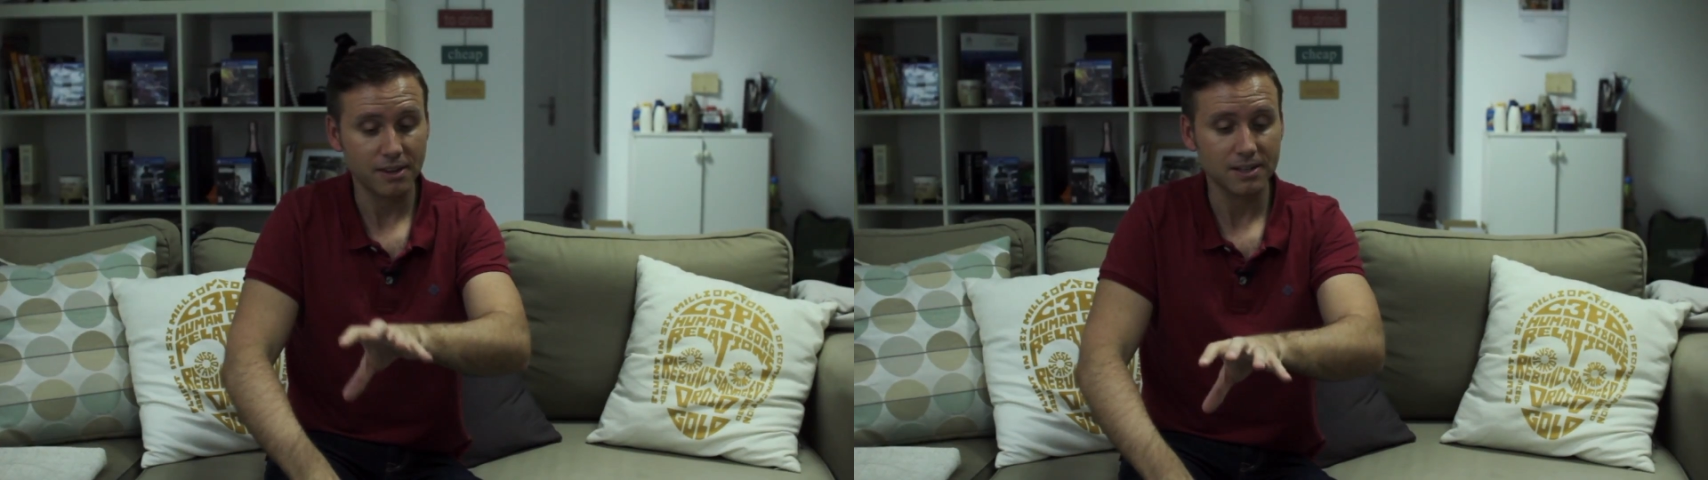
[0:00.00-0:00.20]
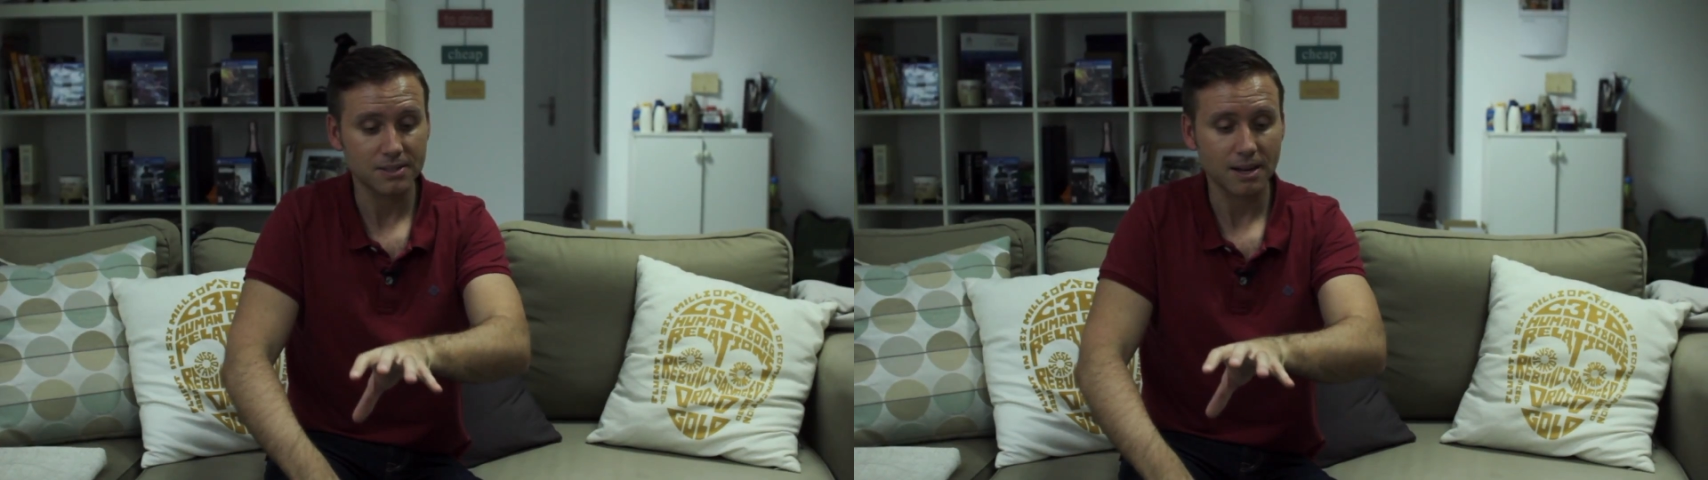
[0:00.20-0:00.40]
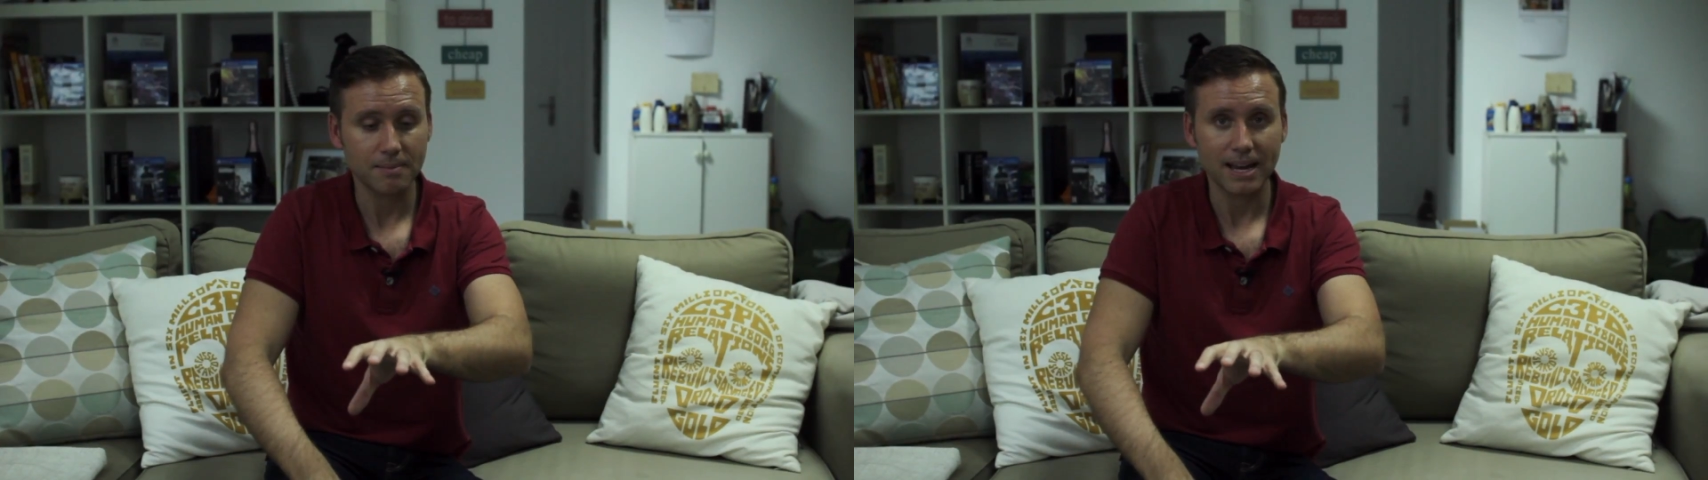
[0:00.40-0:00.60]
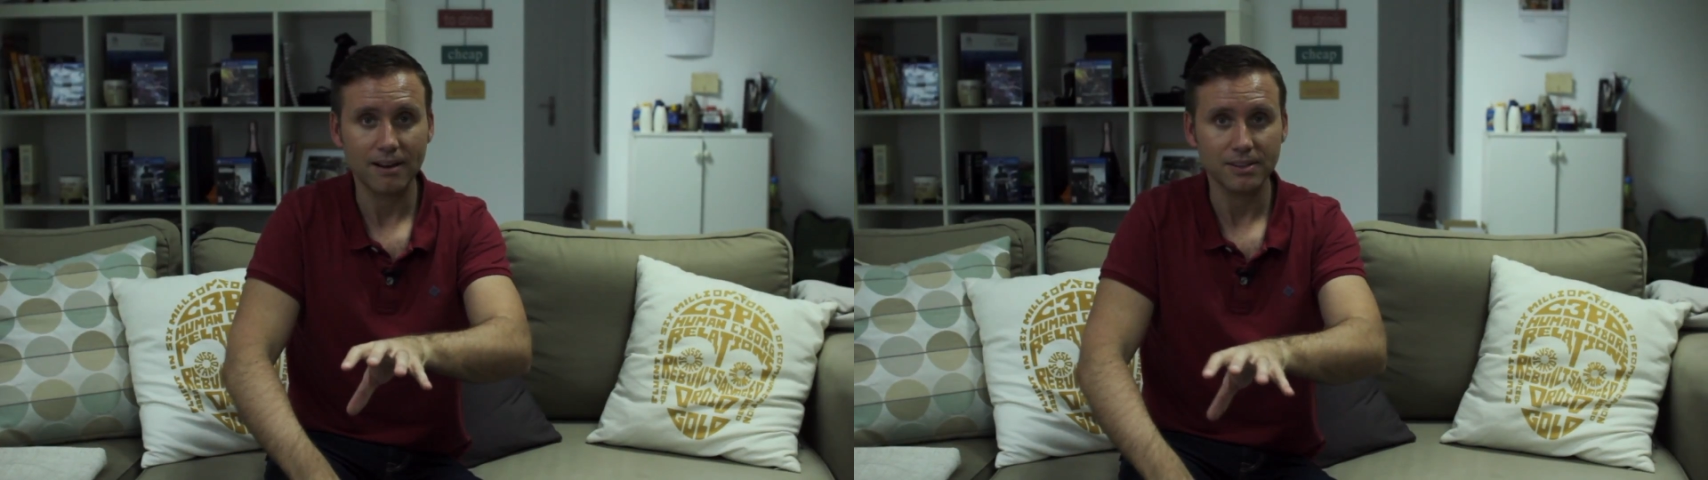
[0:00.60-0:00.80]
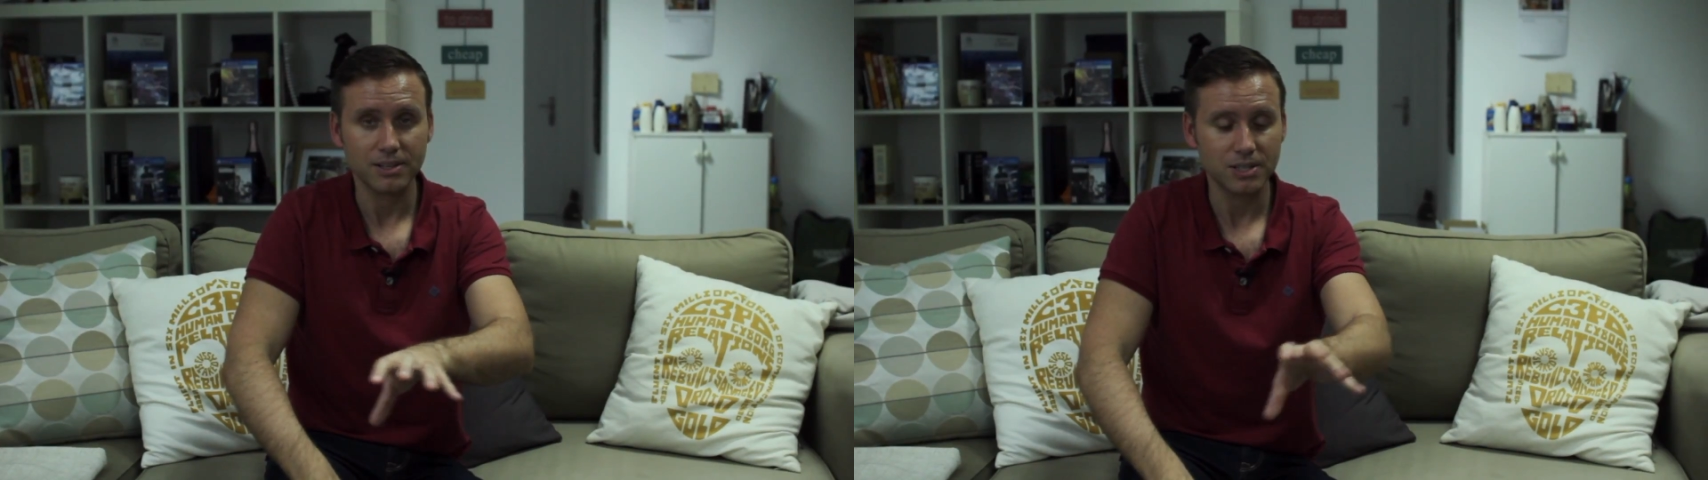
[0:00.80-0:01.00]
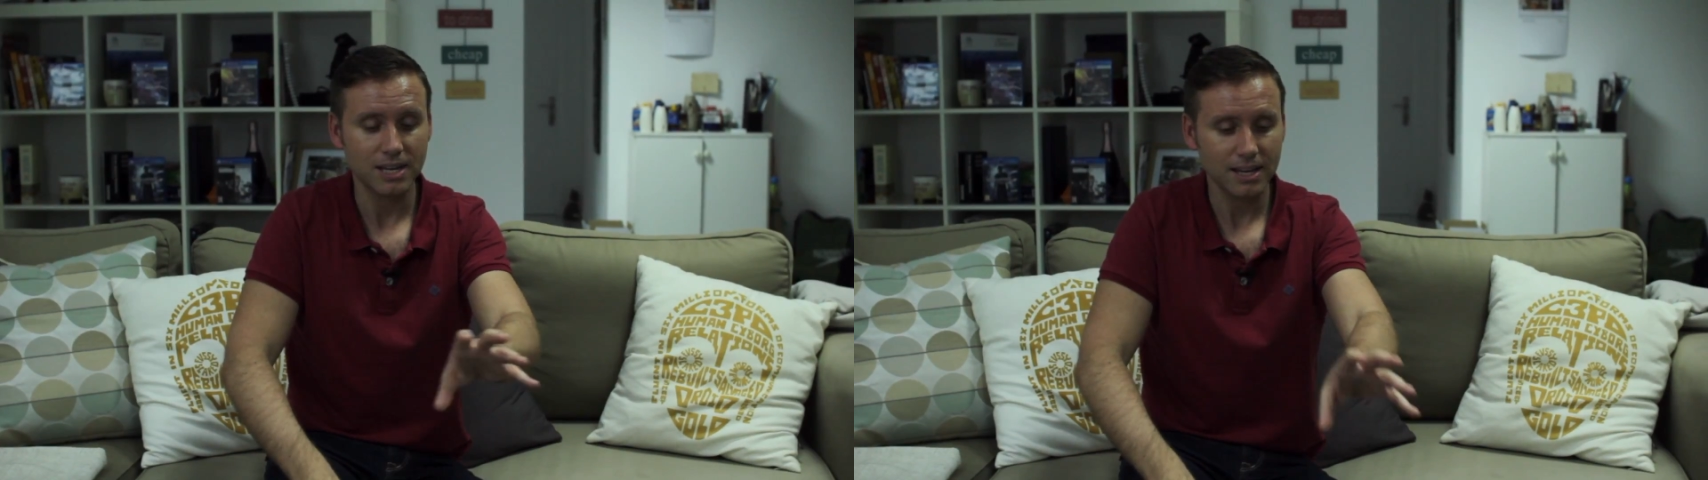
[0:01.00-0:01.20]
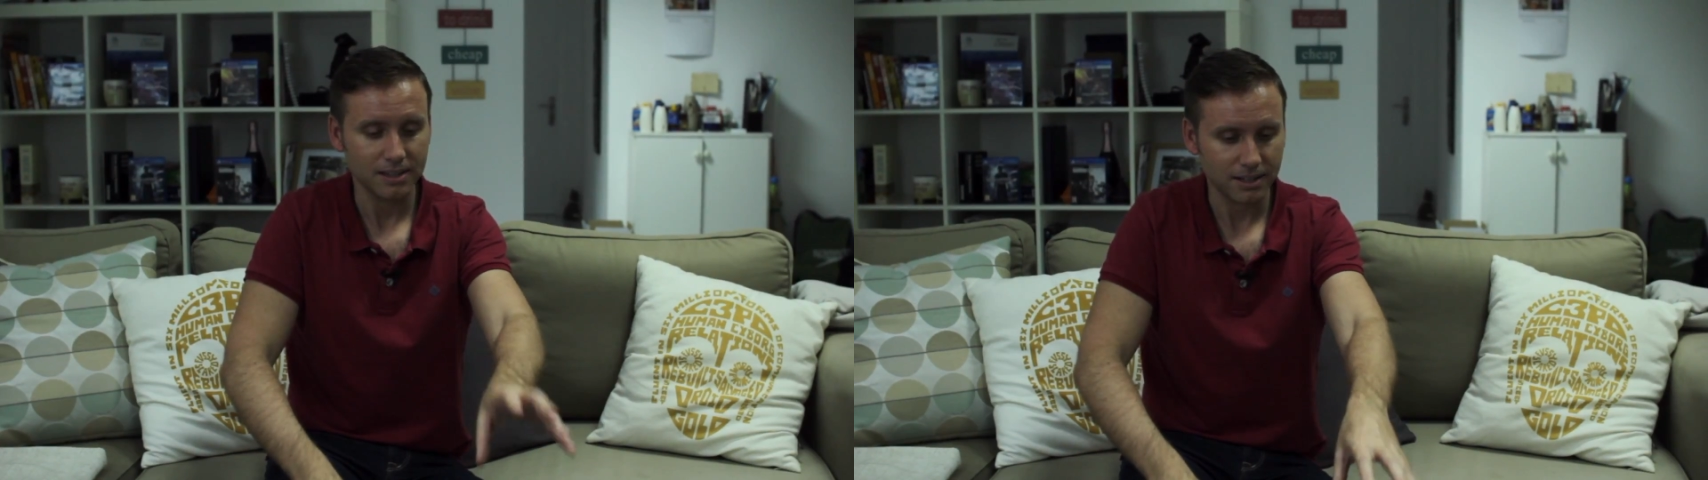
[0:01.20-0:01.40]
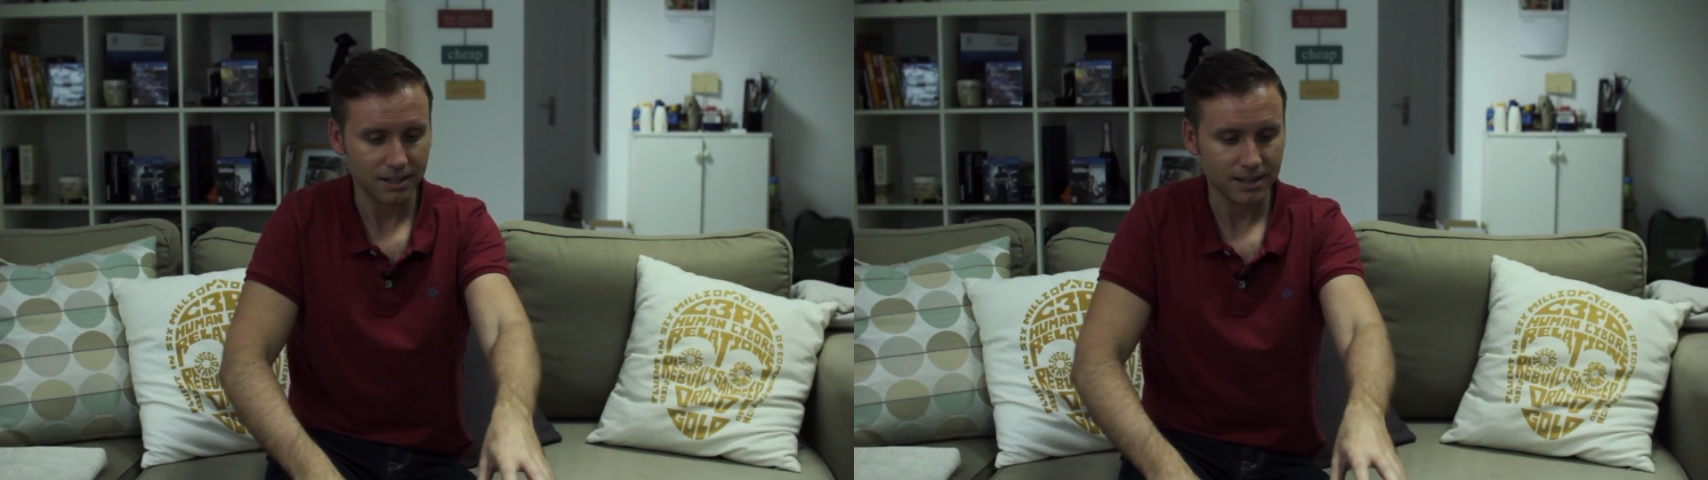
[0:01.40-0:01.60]
things coming out this year
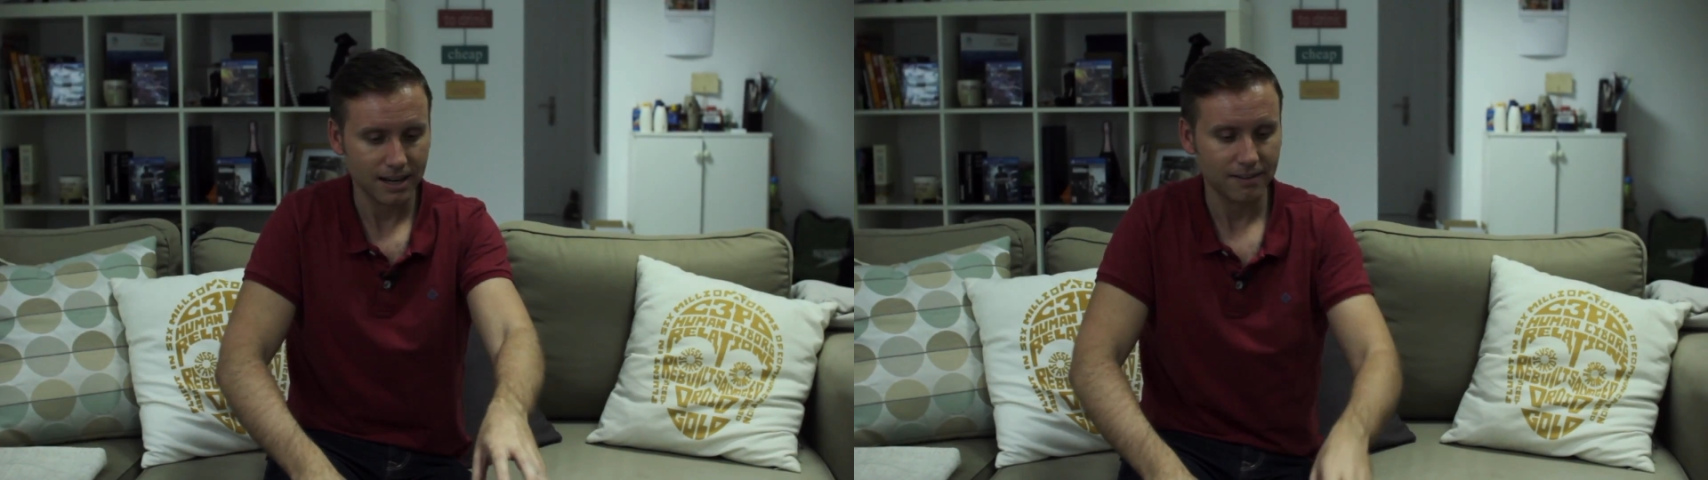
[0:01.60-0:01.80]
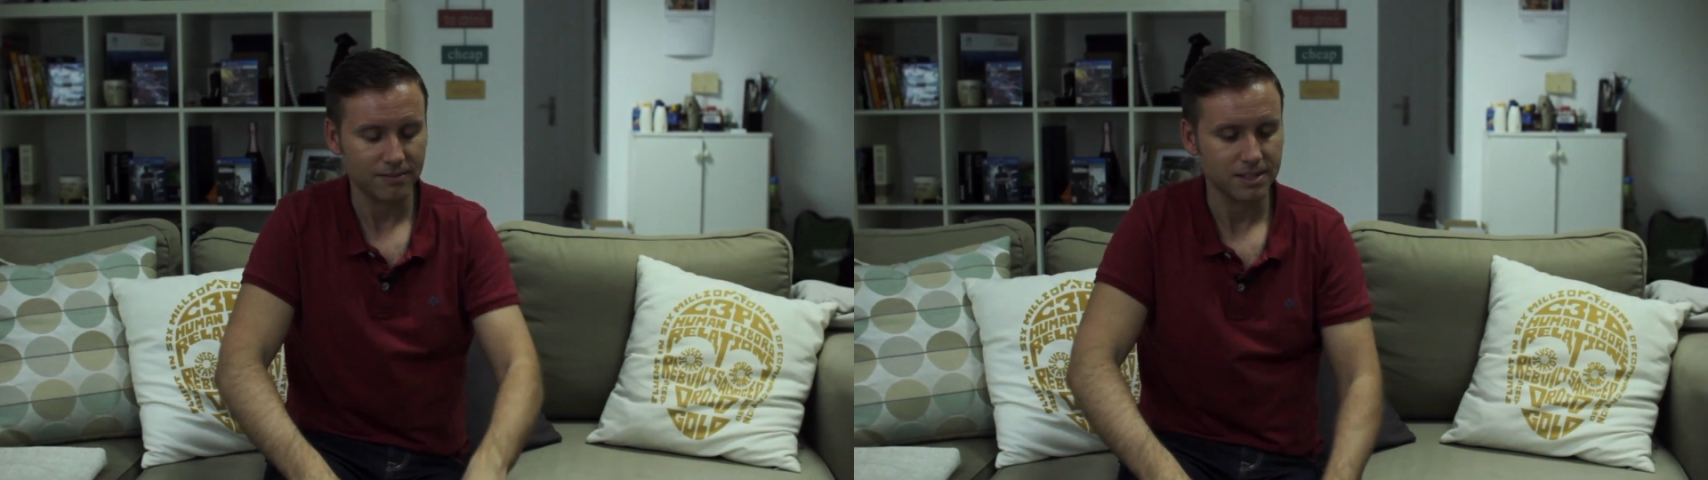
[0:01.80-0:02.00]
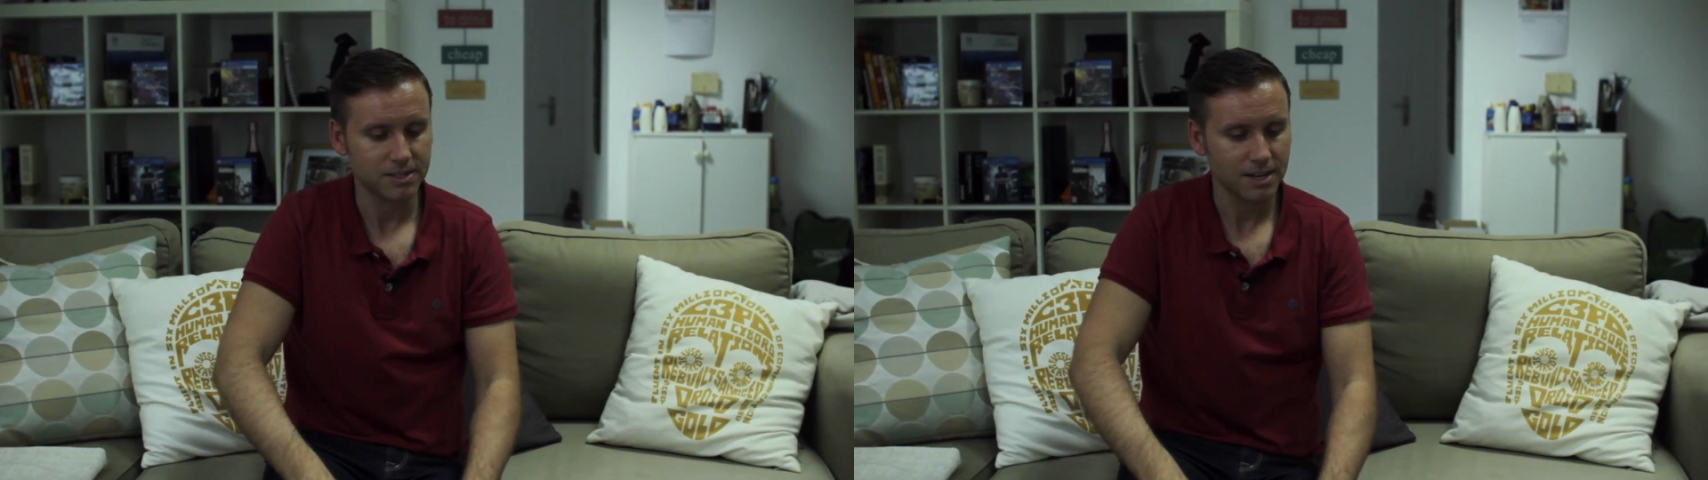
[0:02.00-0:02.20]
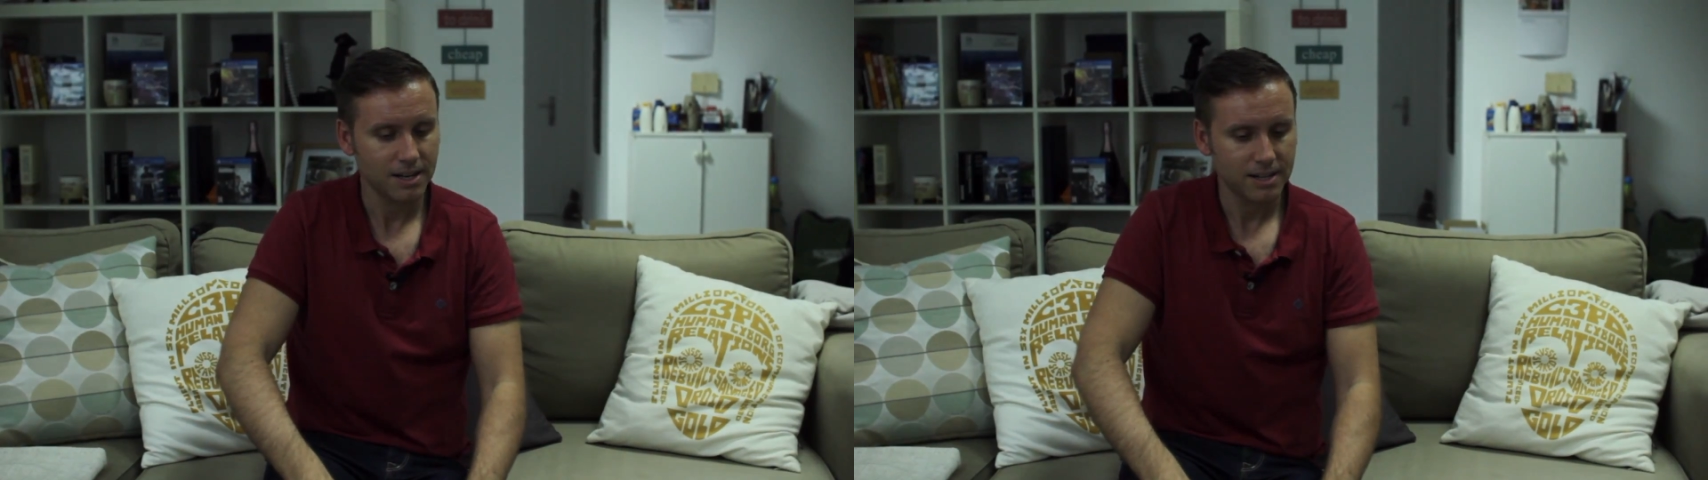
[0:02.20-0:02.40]
that are going to have this